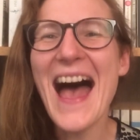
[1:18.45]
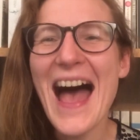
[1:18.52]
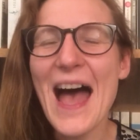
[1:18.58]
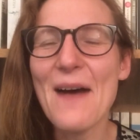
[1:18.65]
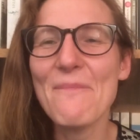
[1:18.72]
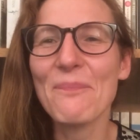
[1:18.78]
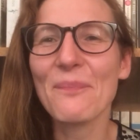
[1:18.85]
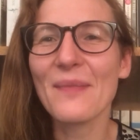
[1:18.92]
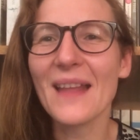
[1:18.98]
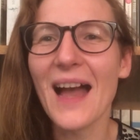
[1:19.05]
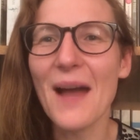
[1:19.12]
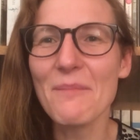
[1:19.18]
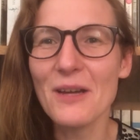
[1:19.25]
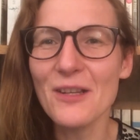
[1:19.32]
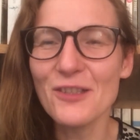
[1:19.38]
Um,
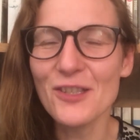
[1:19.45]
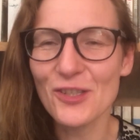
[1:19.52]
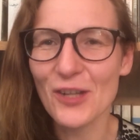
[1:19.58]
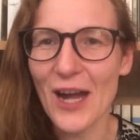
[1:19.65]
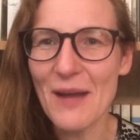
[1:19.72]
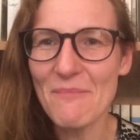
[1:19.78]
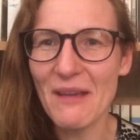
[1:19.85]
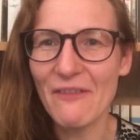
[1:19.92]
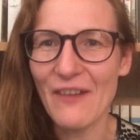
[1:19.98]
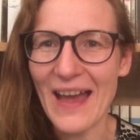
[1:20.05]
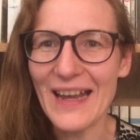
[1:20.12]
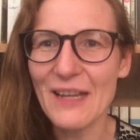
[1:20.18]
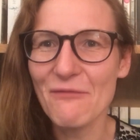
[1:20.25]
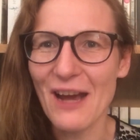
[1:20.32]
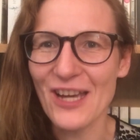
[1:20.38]
I'm going to try and be
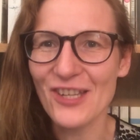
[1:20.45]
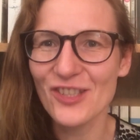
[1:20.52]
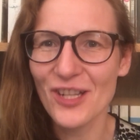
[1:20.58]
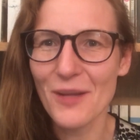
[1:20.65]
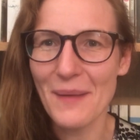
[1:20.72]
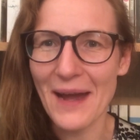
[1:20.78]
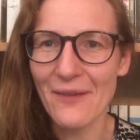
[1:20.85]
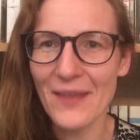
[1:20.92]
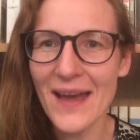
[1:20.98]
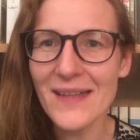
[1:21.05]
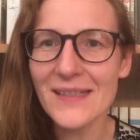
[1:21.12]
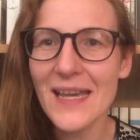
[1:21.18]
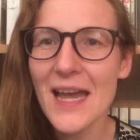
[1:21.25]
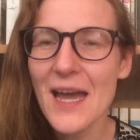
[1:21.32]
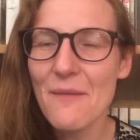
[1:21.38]
fairly rational about
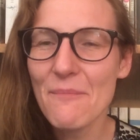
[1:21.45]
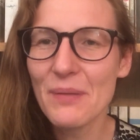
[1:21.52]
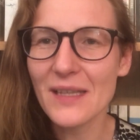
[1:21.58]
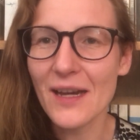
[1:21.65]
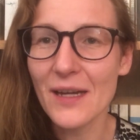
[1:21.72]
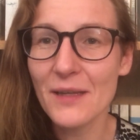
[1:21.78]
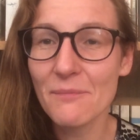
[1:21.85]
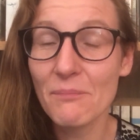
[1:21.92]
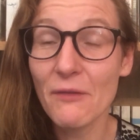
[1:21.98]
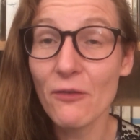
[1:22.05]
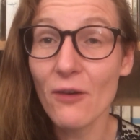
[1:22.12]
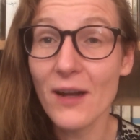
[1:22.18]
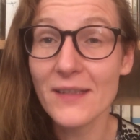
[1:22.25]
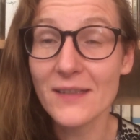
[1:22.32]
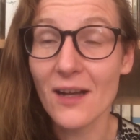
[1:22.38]
that. But I,
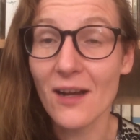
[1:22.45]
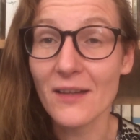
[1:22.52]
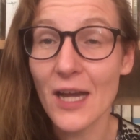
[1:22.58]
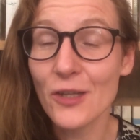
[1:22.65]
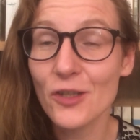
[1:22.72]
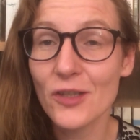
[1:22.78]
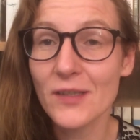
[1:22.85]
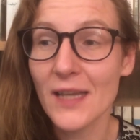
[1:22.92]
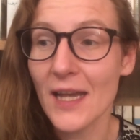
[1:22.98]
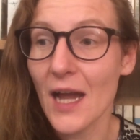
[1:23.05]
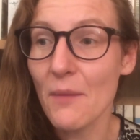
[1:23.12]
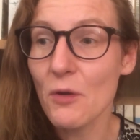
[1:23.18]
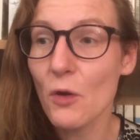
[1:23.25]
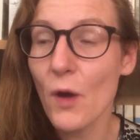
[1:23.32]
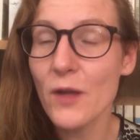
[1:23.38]
before I start, I should say
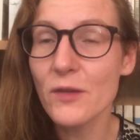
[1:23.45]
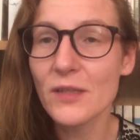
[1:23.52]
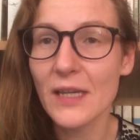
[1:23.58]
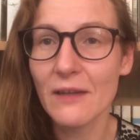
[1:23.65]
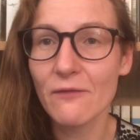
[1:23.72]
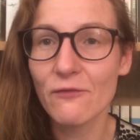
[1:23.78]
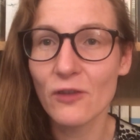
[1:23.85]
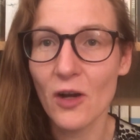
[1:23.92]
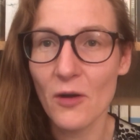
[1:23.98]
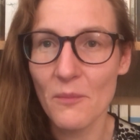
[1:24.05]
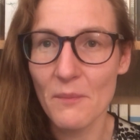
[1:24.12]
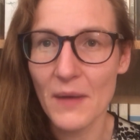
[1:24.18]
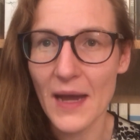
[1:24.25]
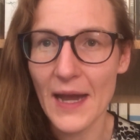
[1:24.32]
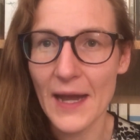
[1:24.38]
I'm quoting
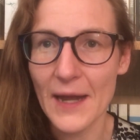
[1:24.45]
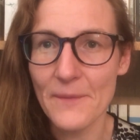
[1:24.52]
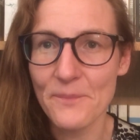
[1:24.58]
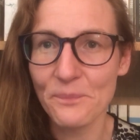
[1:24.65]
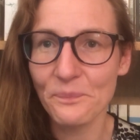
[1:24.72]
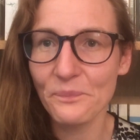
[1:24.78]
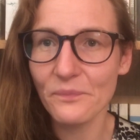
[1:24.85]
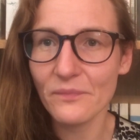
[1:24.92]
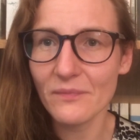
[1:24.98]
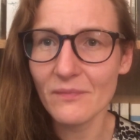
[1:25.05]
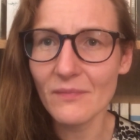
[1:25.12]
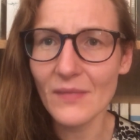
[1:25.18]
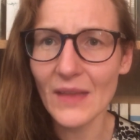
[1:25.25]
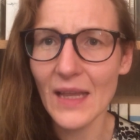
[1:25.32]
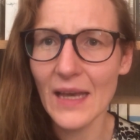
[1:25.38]
from um,
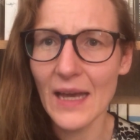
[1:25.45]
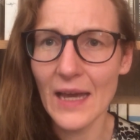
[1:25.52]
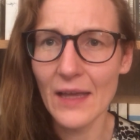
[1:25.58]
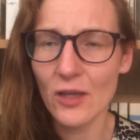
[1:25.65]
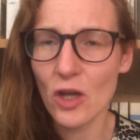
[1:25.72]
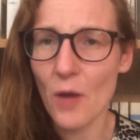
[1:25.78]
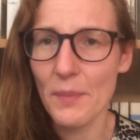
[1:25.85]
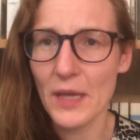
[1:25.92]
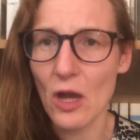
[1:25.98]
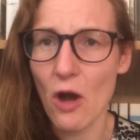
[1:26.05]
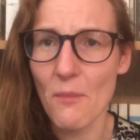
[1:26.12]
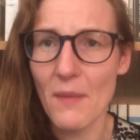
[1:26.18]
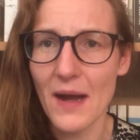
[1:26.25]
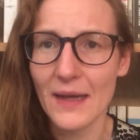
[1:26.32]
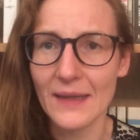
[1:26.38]
copy
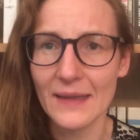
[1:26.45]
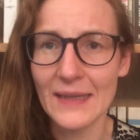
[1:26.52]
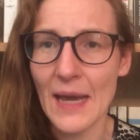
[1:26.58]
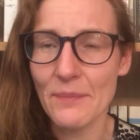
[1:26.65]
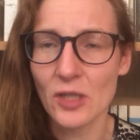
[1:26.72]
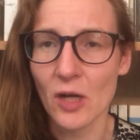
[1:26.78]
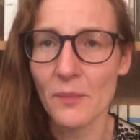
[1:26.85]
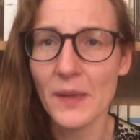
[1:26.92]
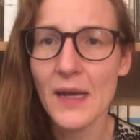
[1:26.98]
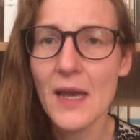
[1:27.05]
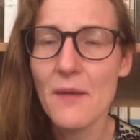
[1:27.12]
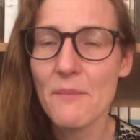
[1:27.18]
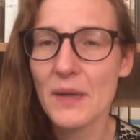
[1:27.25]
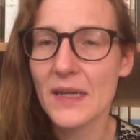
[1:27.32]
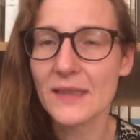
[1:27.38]
on my laptop
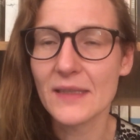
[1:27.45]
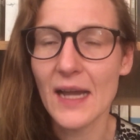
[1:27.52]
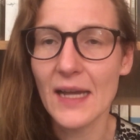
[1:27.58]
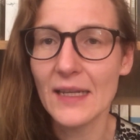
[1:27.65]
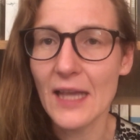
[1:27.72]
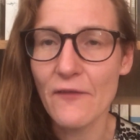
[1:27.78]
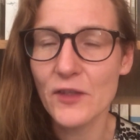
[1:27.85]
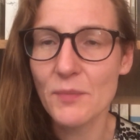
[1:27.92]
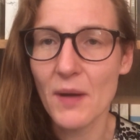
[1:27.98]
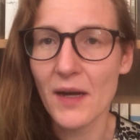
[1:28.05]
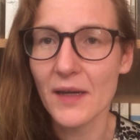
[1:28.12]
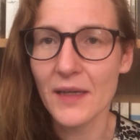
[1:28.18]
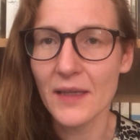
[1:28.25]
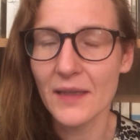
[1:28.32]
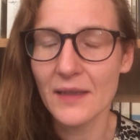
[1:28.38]
because I left
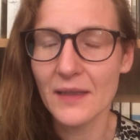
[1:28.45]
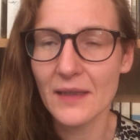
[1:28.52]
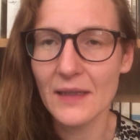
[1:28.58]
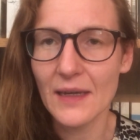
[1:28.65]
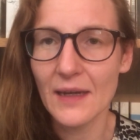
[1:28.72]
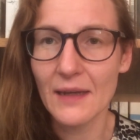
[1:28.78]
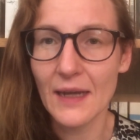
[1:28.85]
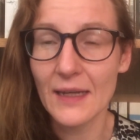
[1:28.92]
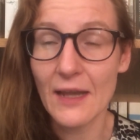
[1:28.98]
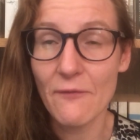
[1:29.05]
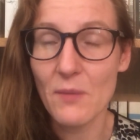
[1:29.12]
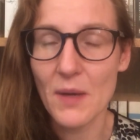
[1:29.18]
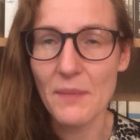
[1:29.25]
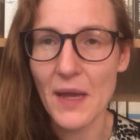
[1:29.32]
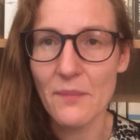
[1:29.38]
my I, I,
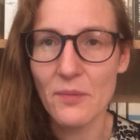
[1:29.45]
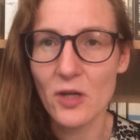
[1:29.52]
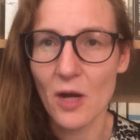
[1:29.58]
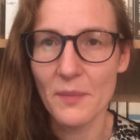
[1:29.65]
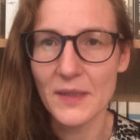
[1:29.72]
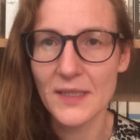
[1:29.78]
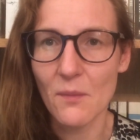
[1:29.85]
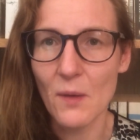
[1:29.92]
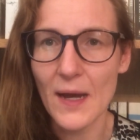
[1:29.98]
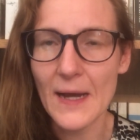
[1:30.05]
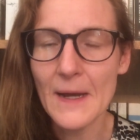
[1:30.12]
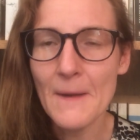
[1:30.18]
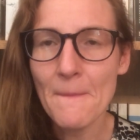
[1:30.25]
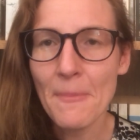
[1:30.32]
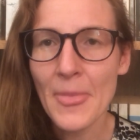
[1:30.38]
left my paper copy somewhere,
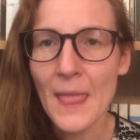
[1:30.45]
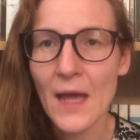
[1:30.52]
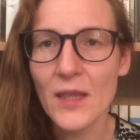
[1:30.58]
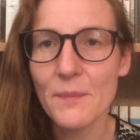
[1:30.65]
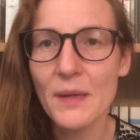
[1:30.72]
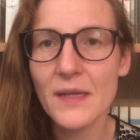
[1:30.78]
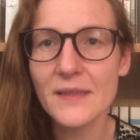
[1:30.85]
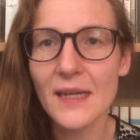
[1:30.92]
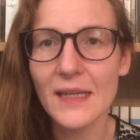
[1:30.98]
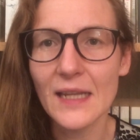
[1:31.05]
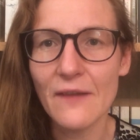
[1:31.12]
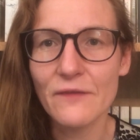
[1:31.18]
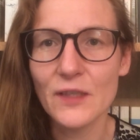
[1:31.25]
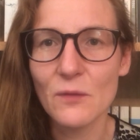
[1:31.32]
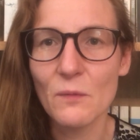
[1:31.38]
and the person I
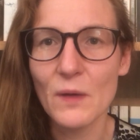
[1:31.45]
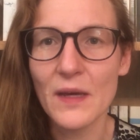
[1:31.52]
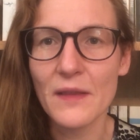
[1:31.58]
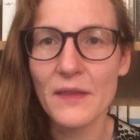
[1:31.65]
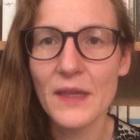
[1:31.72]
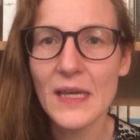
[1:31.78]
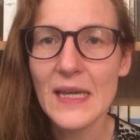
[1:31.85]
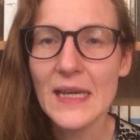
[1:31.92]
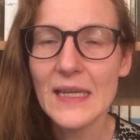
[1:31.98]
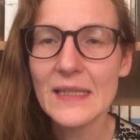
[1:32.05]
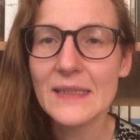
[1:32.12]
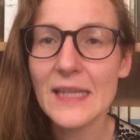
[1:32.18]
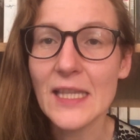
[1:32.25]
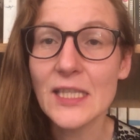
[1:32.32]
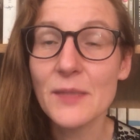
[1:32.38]
left it with
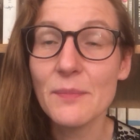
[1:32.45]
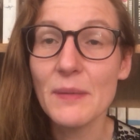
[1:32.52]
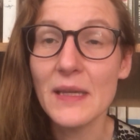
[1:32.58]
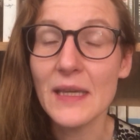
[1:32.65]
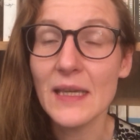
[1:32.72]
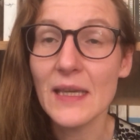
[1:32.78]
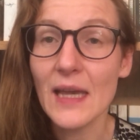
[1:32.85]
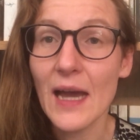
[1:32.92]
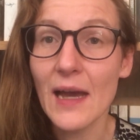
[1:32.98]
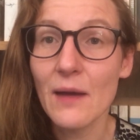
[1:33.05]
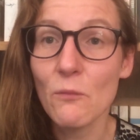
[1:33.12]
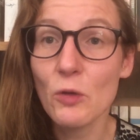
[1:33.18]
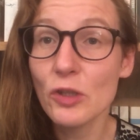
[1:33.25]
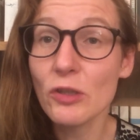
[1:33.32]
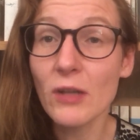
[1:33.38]
said to me,
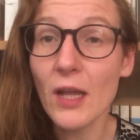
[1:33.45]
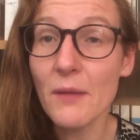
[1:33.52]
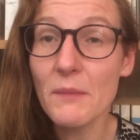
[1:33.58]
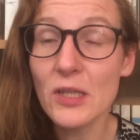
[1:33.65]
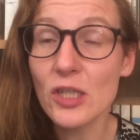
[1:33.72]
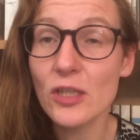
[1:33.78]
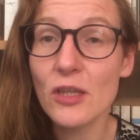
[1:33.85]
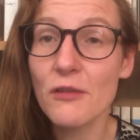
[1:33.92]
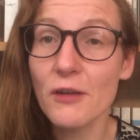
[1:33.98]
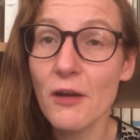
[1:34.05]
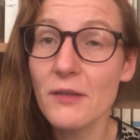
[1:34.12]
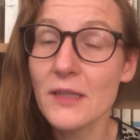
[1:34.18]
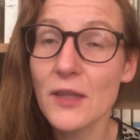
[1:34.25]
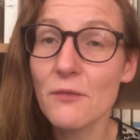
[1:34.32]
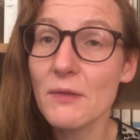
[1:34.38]
uh, "Would you like me just to
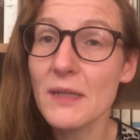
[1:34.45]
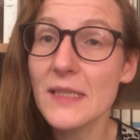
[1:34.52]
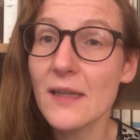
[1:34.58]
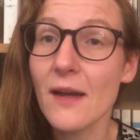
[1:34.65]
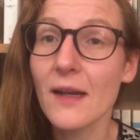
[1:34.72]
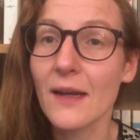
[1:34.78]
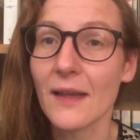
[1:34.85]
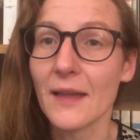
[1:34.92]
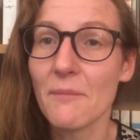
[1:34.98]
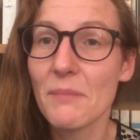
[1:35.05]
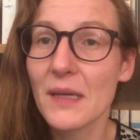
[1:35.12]
throw it in the recycling?"